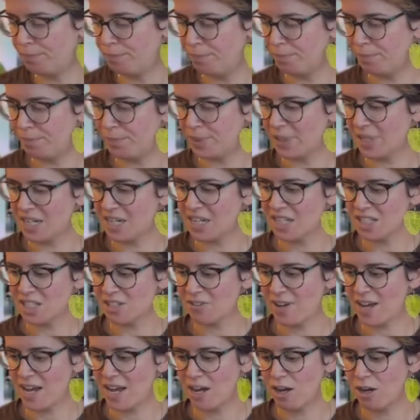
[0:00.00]
because
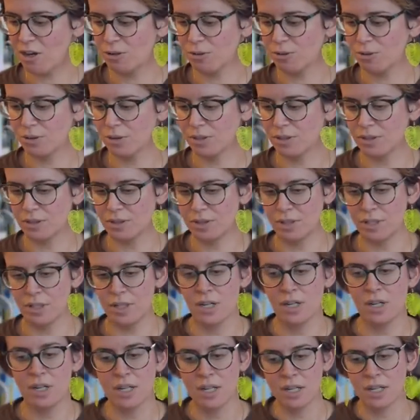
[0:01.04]
of how,
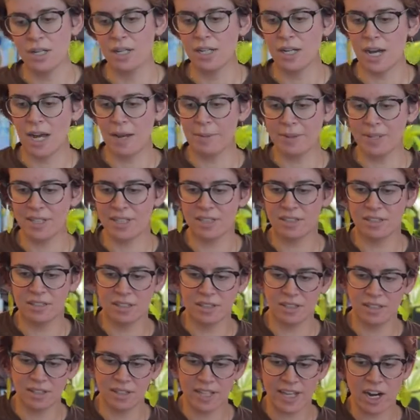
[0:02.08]
I mean,
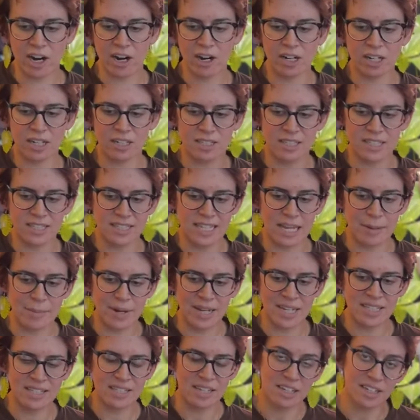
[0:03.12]
they are
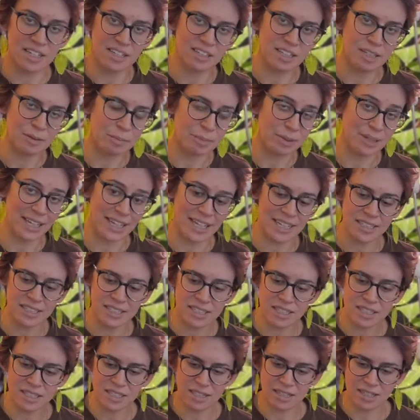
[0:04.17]
semi-succulent
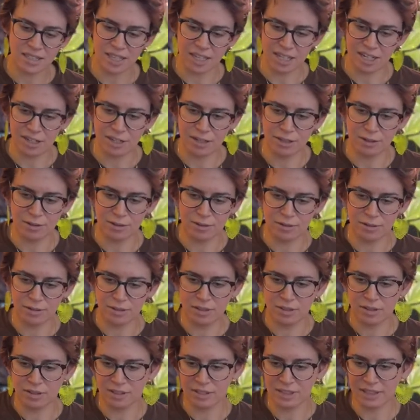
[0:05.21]
plants. Their
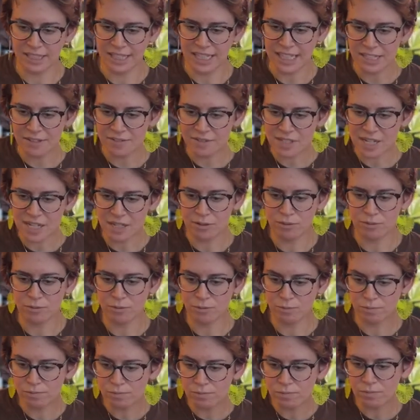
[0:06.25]
leaves
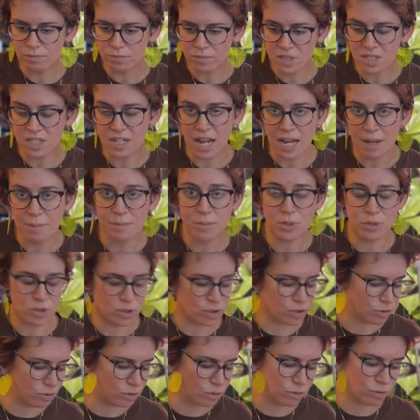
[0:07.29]
and stems
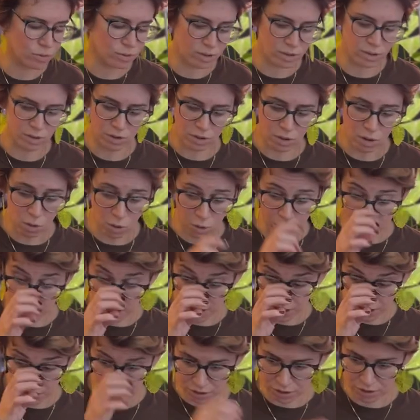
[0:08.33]
do hold on
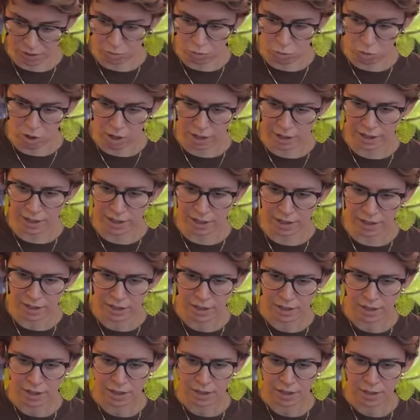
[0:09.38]
to some water,
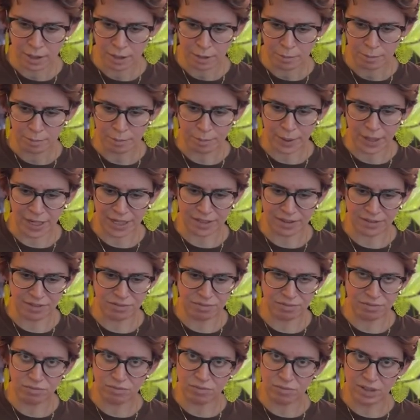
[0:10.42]
but
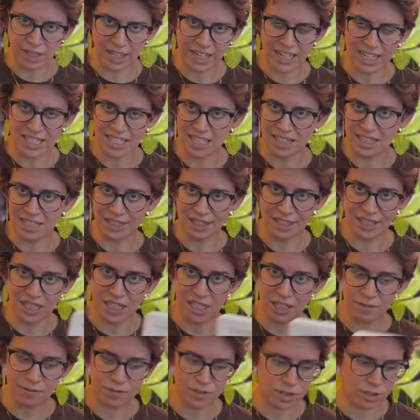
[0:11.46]
like I said, the
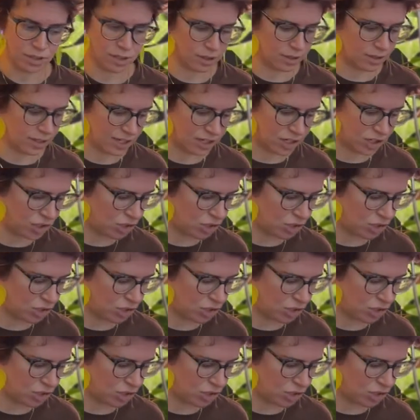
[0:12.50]
leaves, they just